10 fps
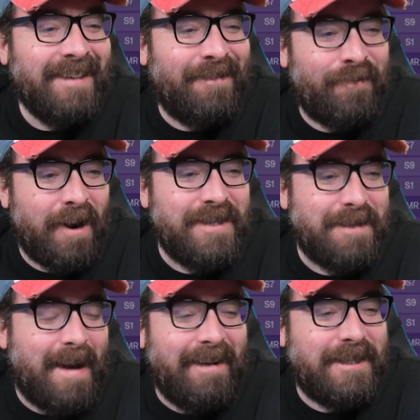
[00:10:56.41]

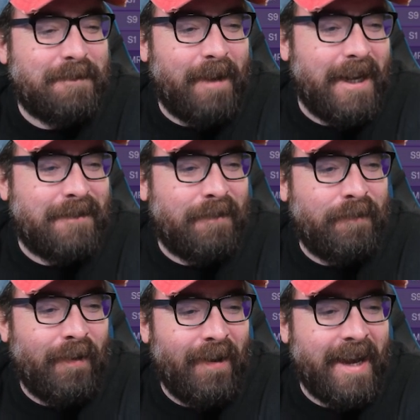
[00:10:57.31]
Froze him out at Spurs for
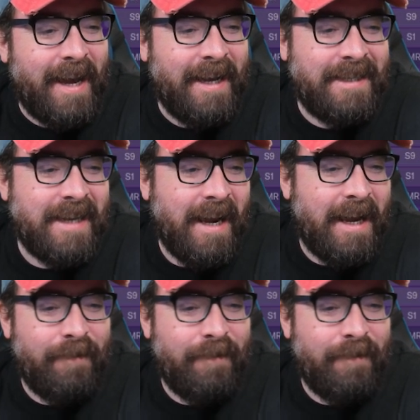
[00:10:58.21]
4 years.